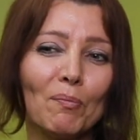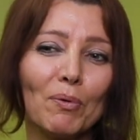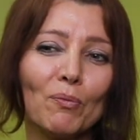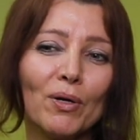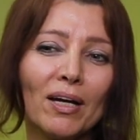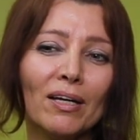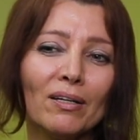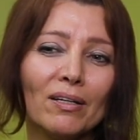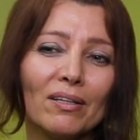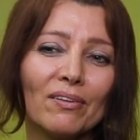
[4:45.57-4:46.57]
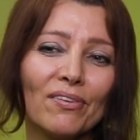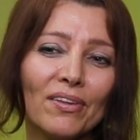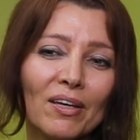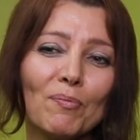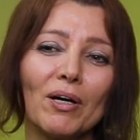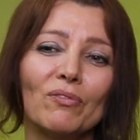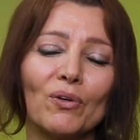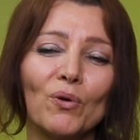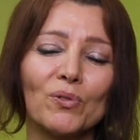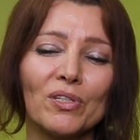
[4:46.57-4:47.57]
But when I think about the
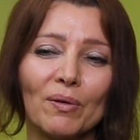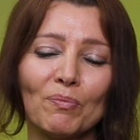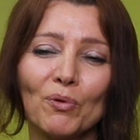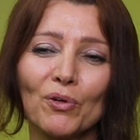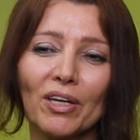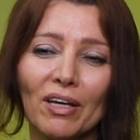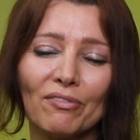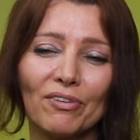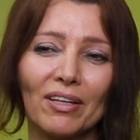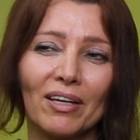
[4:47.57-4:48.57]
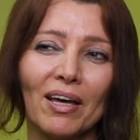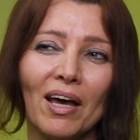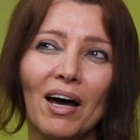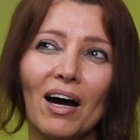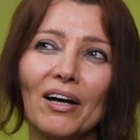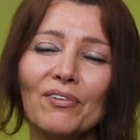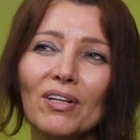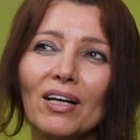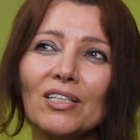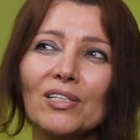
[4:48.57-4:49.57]
concept more carefully, I
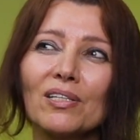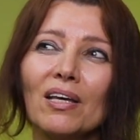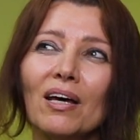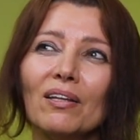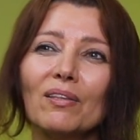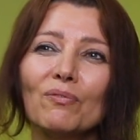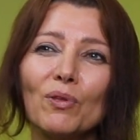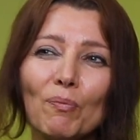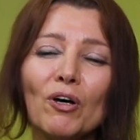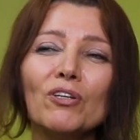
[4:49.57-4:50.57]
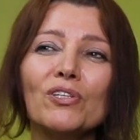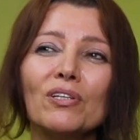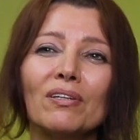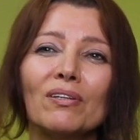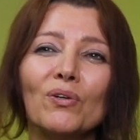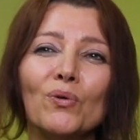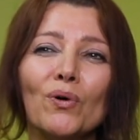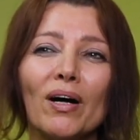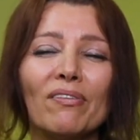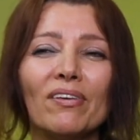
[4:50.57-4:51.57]
realize the person
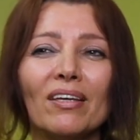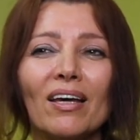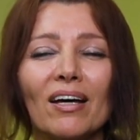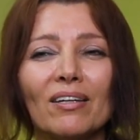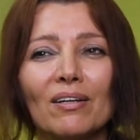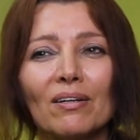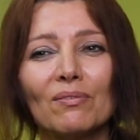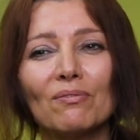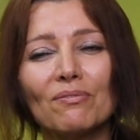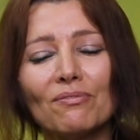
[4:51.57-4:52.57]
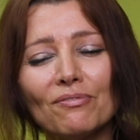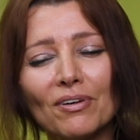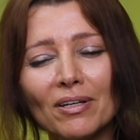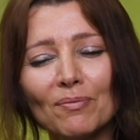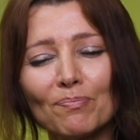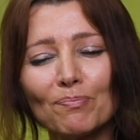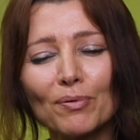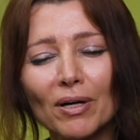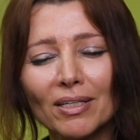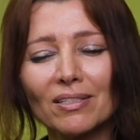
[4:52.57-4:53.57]
who I think had a very
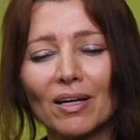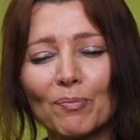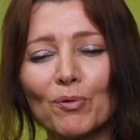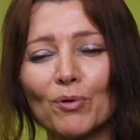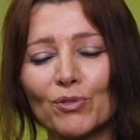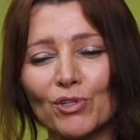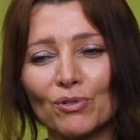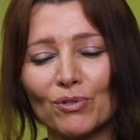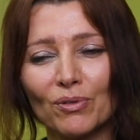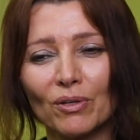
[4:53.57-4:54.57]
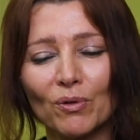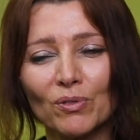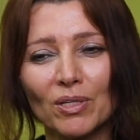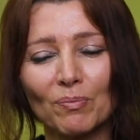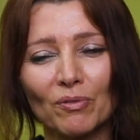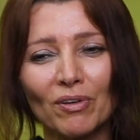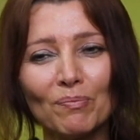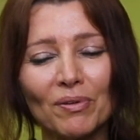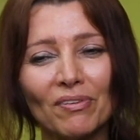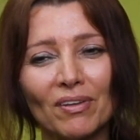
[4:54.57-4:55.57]
bright approach to the concept of
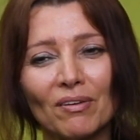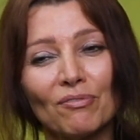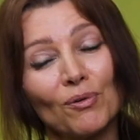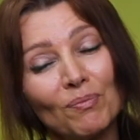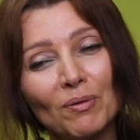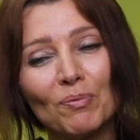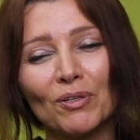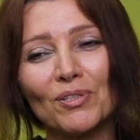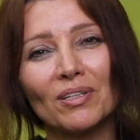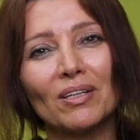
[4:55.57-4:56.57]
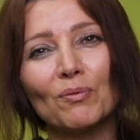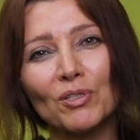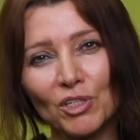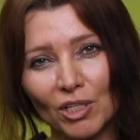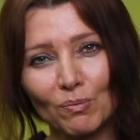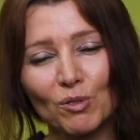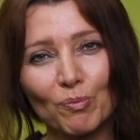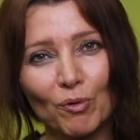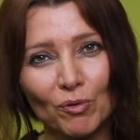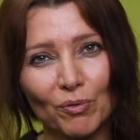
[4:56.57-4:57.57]
empathy, for me personally, was James
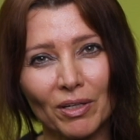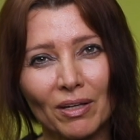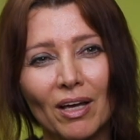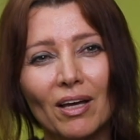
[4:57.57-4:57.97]
Baldwin.